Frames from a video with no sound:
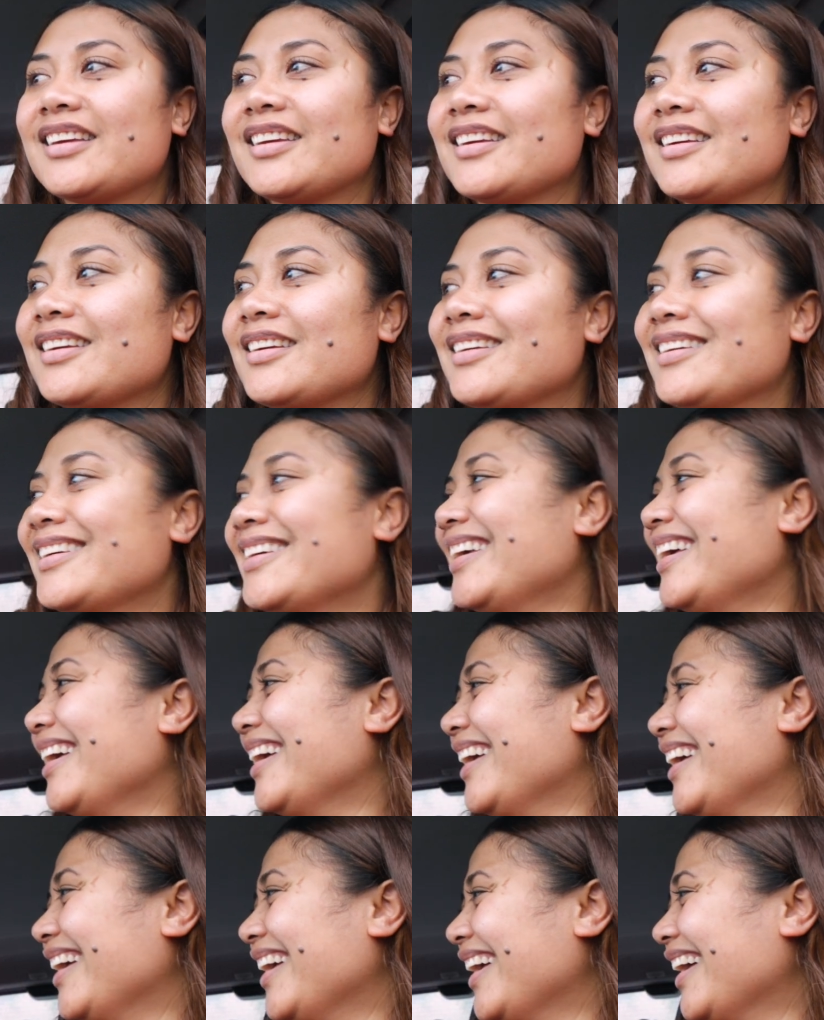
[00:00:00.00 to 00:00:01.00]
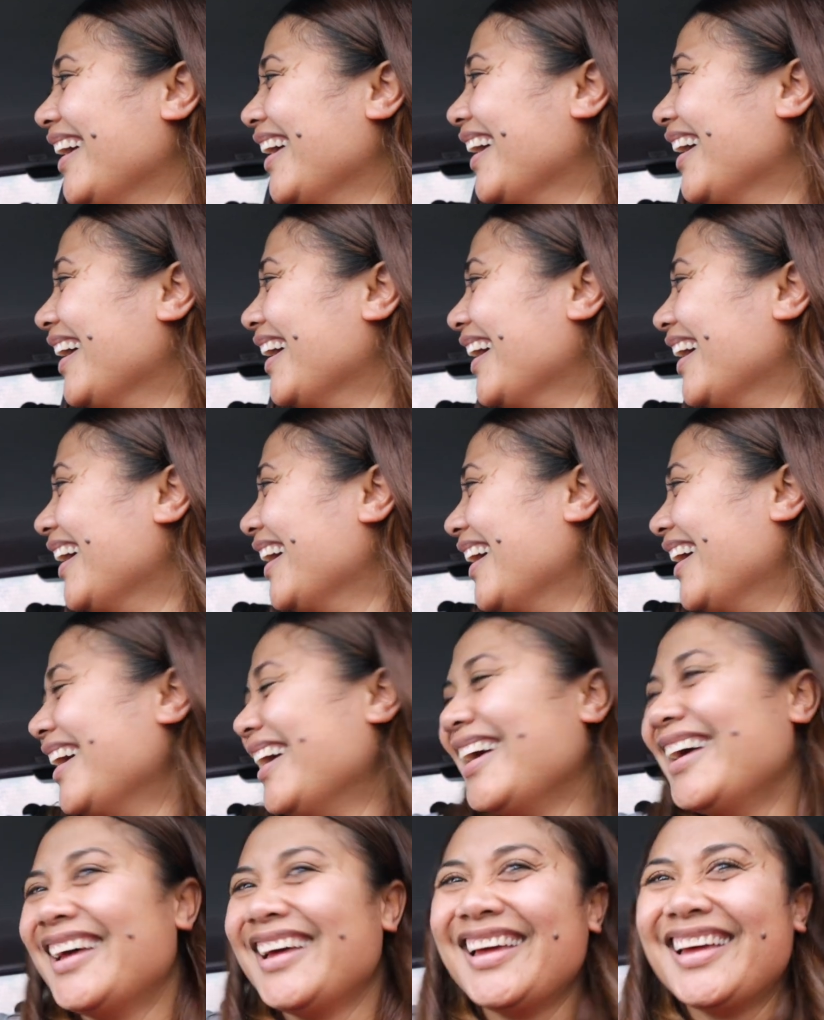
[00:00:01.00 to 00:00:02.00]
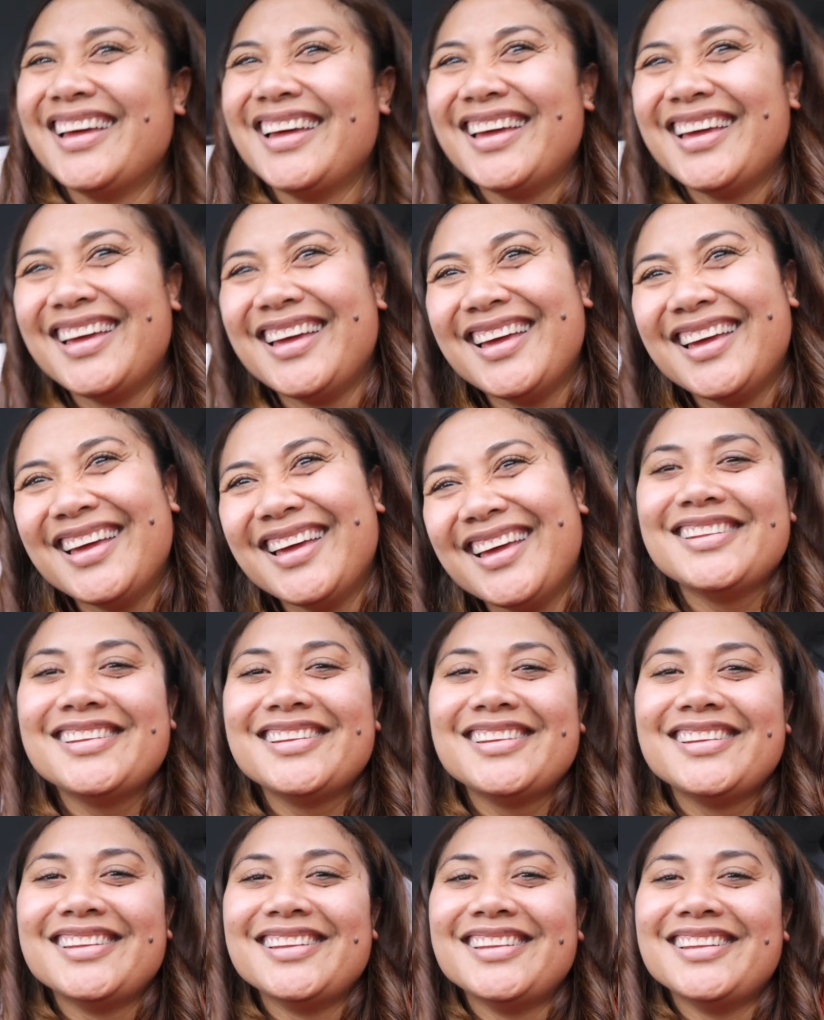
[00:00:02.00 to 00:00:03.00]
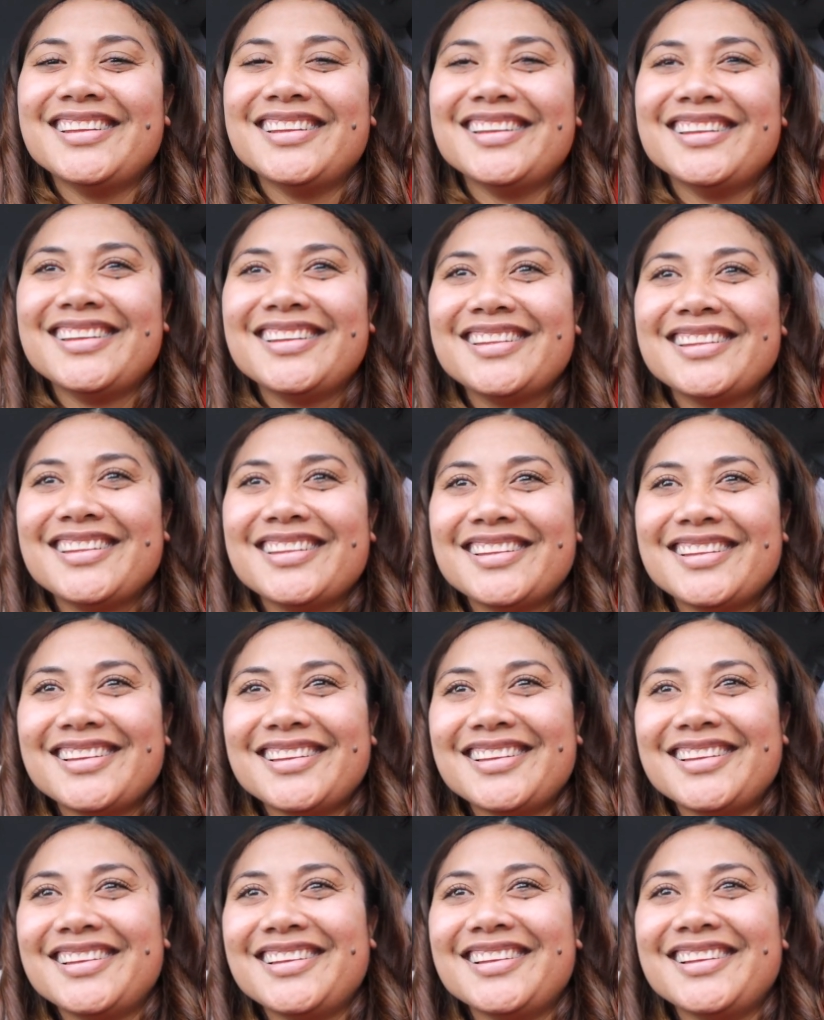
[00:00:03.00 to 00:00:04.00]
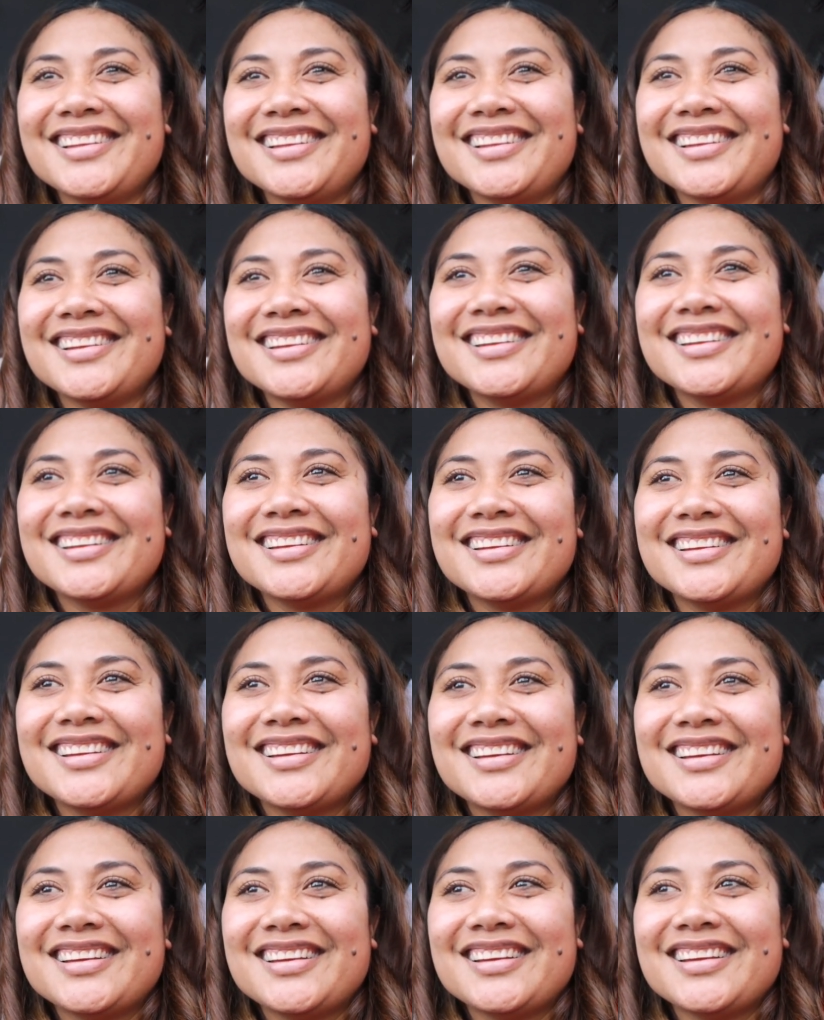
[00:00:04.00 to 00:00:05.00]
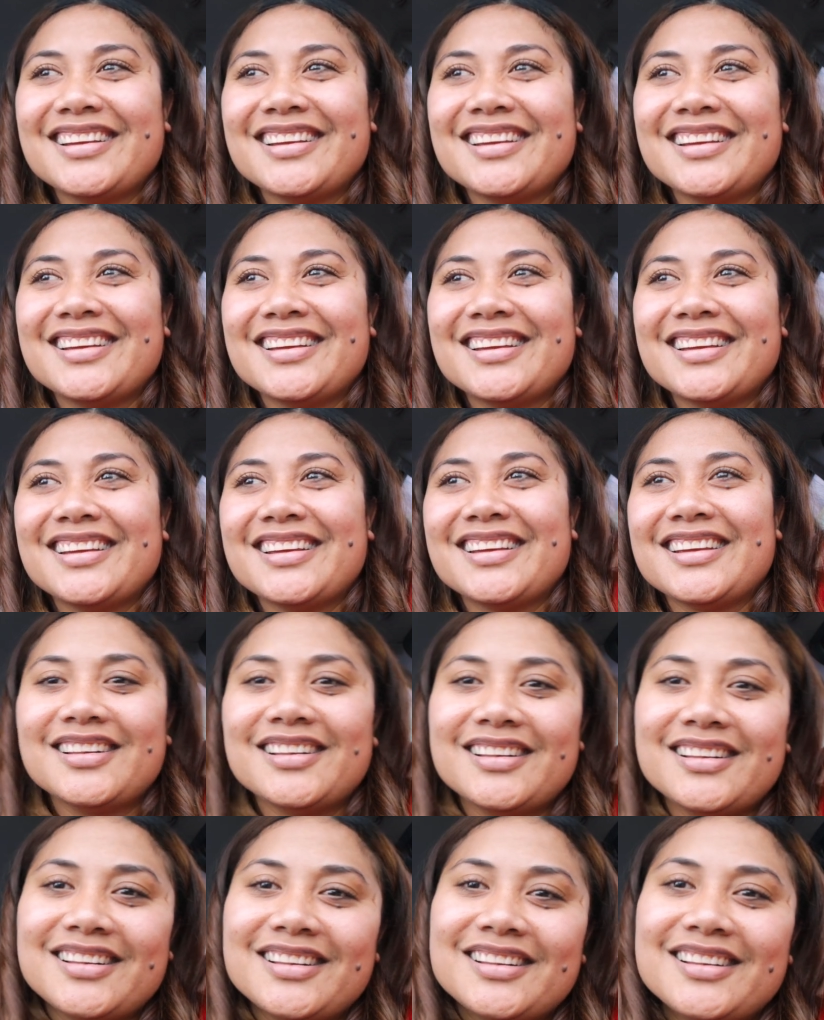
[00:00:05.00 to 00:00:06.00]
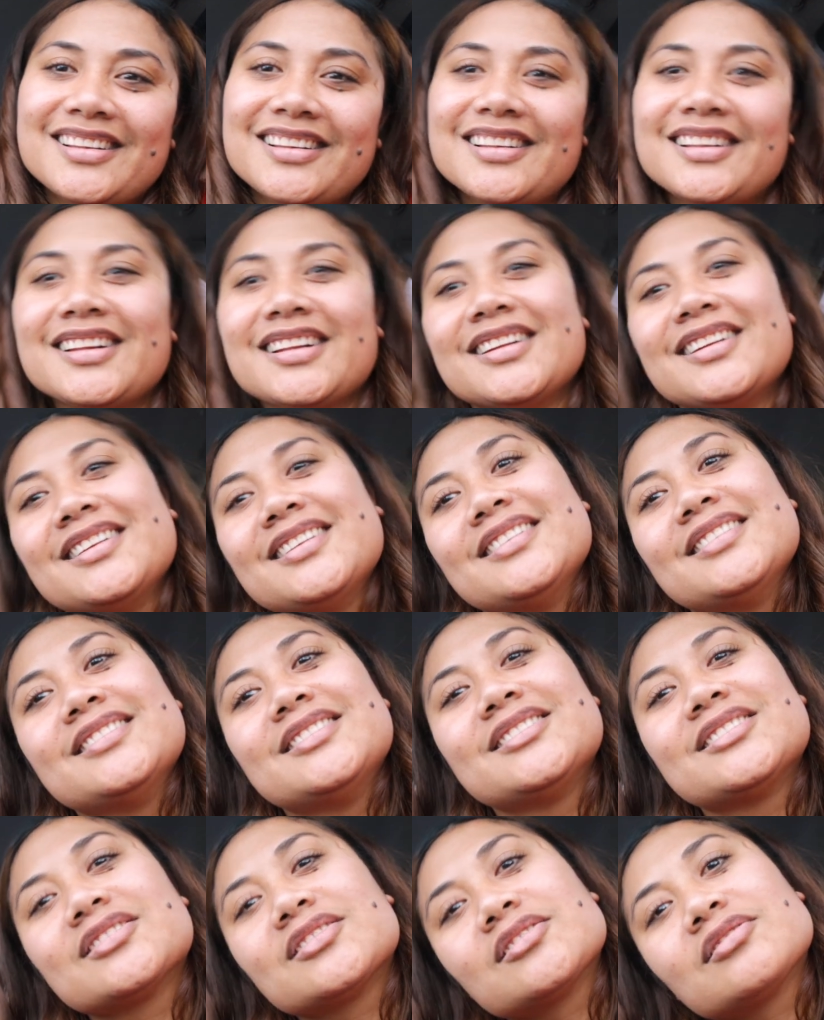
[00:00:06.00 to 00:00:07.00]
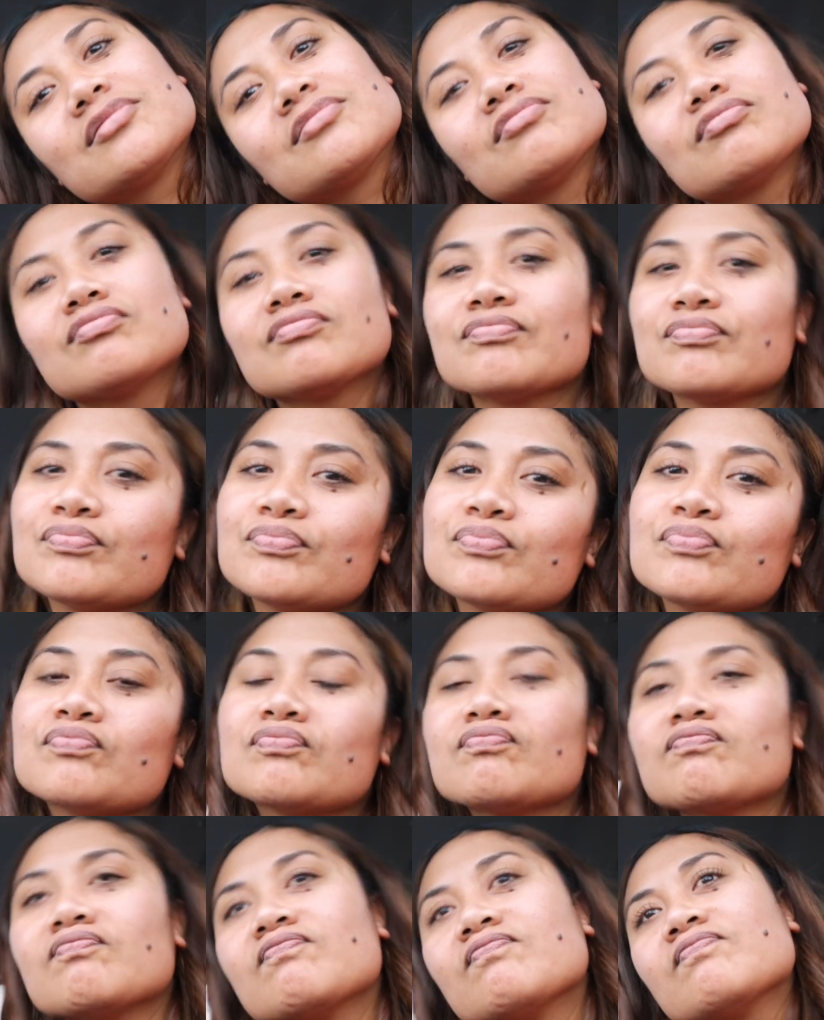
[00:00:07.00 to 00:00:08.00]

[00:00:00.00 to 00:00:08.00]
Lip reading: No words are spoken by the person on screen.